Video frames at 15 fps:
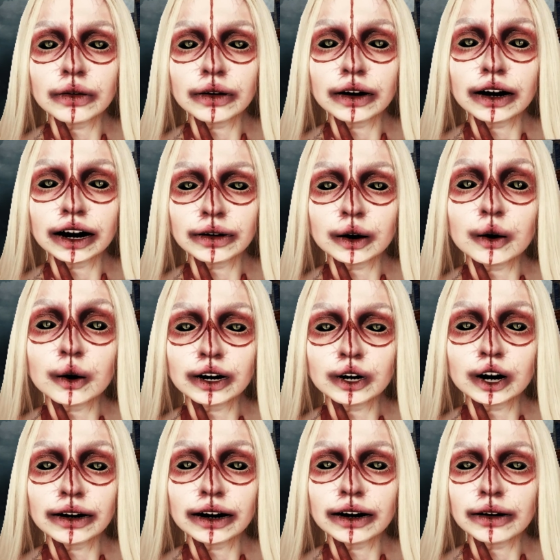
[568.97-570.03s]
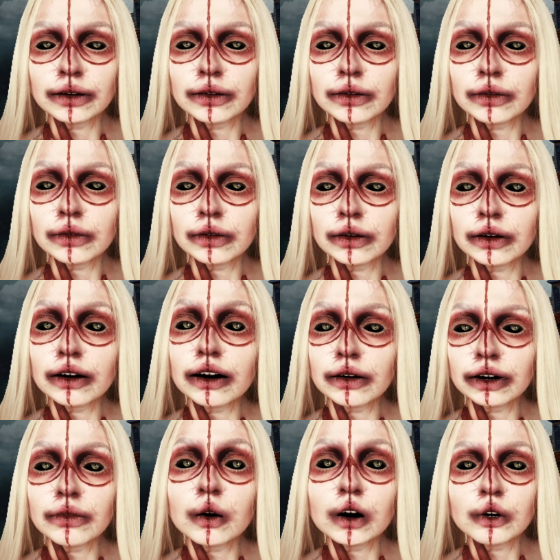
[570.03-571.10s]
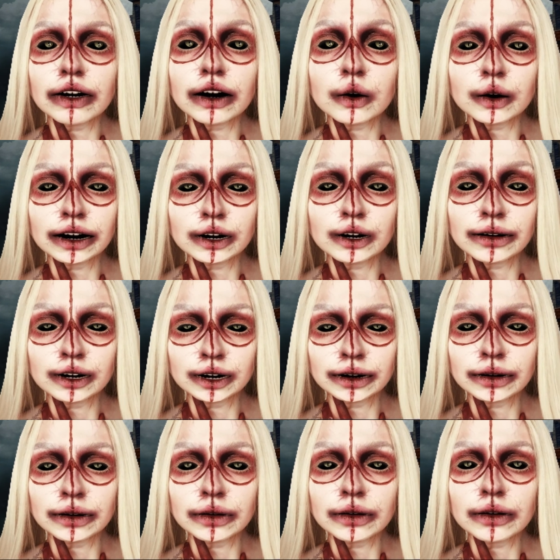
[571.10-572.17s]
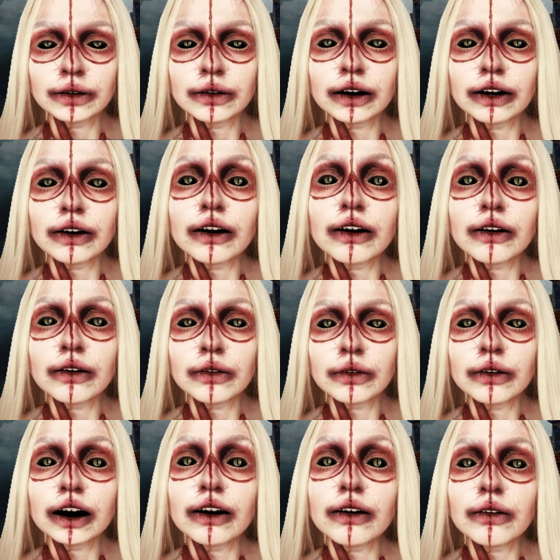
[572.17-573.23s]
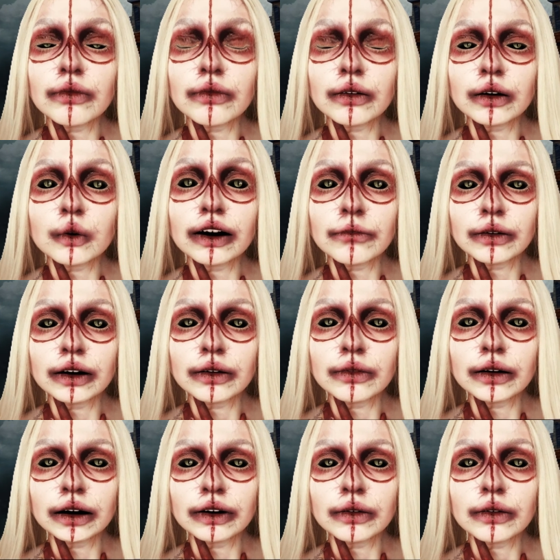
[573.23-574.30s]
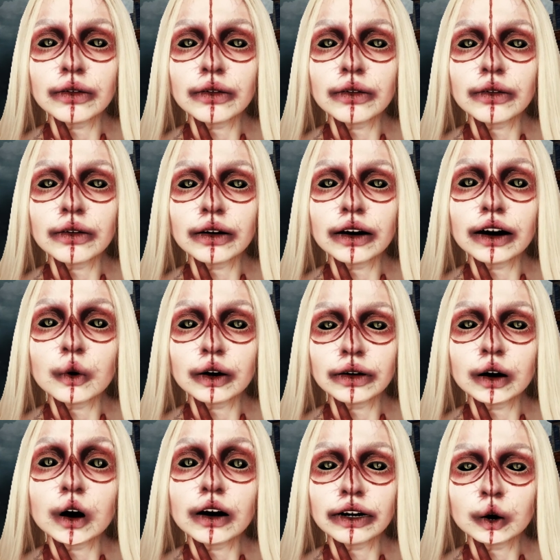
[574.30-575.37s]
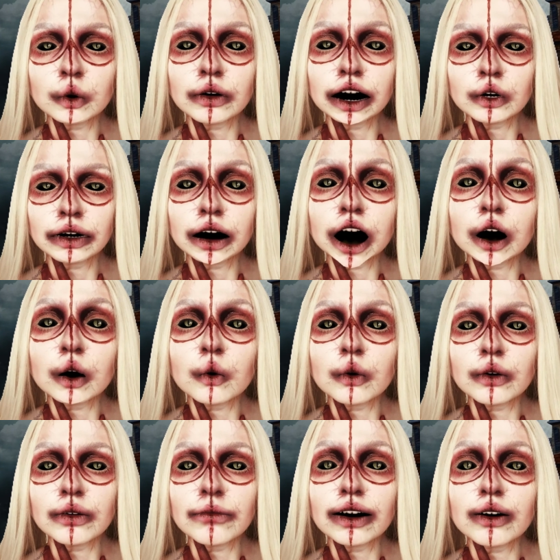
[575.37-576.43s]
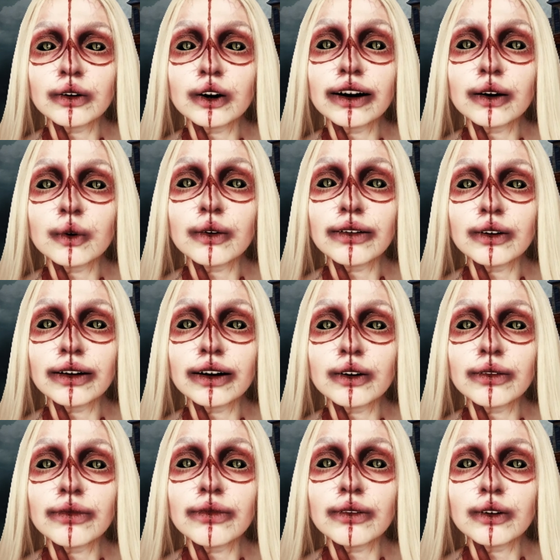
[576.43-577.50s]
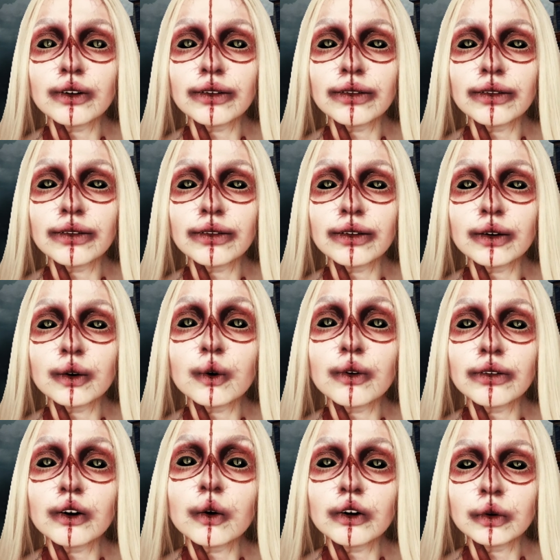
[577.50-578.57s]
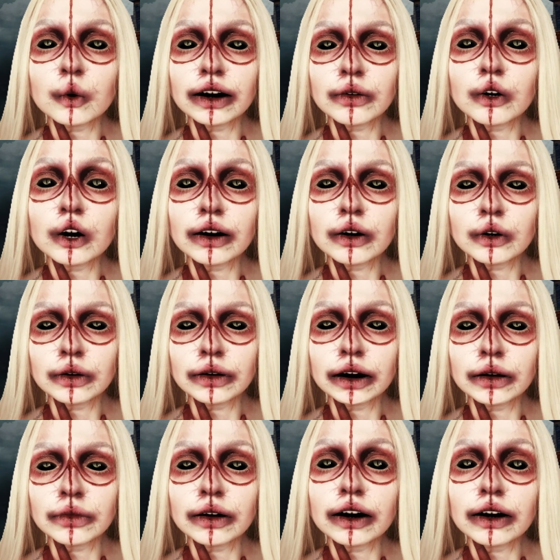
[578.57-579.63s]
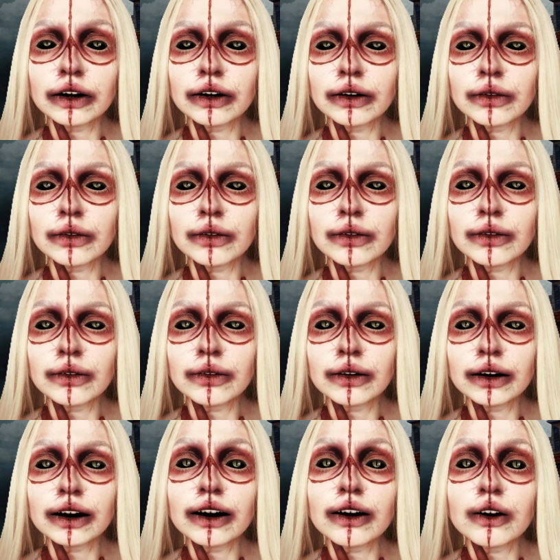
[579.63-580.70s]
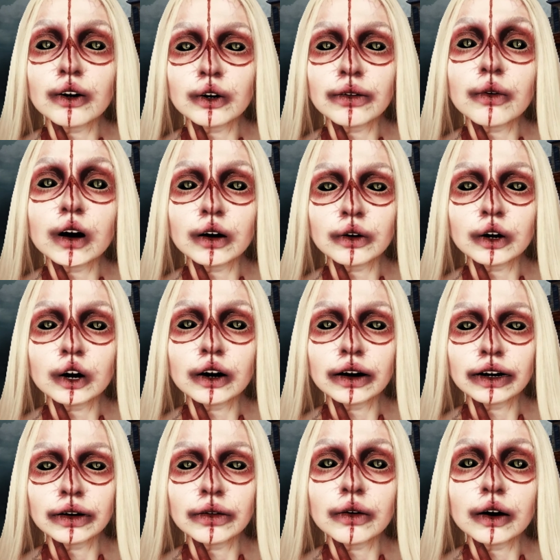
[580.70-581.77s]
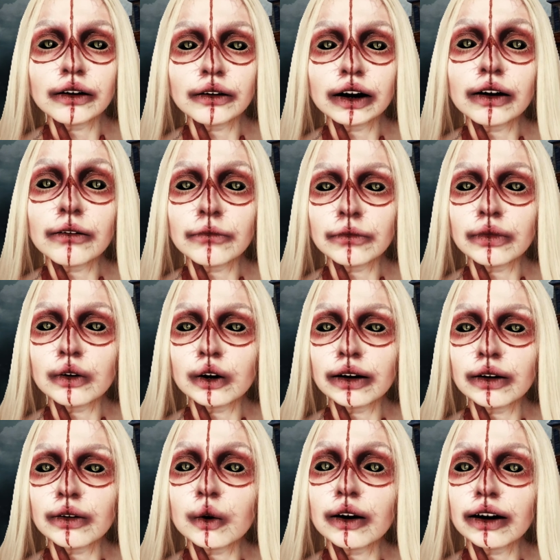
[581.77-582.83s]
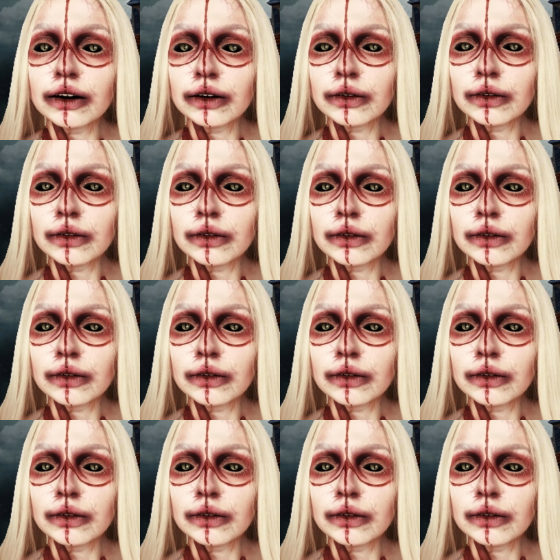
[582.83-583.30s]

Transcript: Let's wish, Emmy. Let's wish, so we did. The sound of crying interrupted us. It was closer this time, and definitely human. We turned to each other, confused. Annie shrugged and I squinted out into the black.